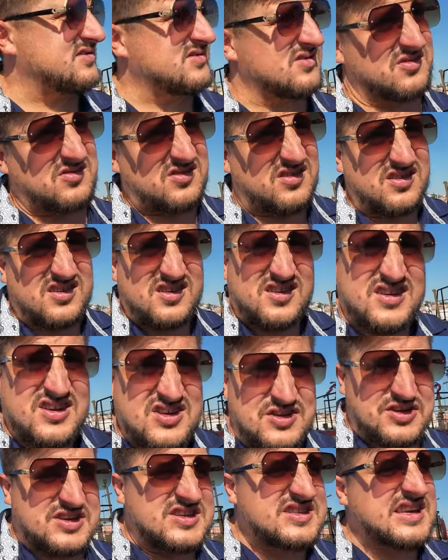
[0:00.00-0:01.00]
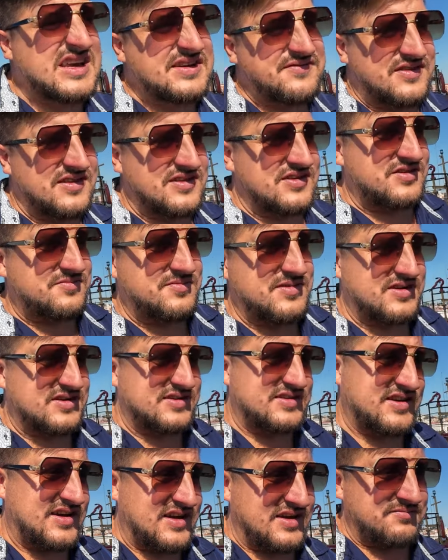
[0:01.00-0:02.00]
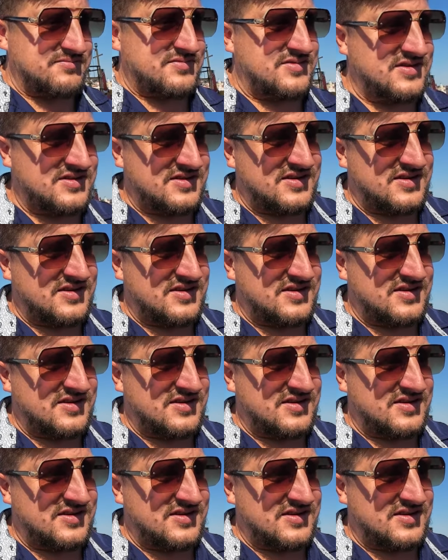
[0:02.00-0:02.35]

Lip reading: So you save a little bit of time.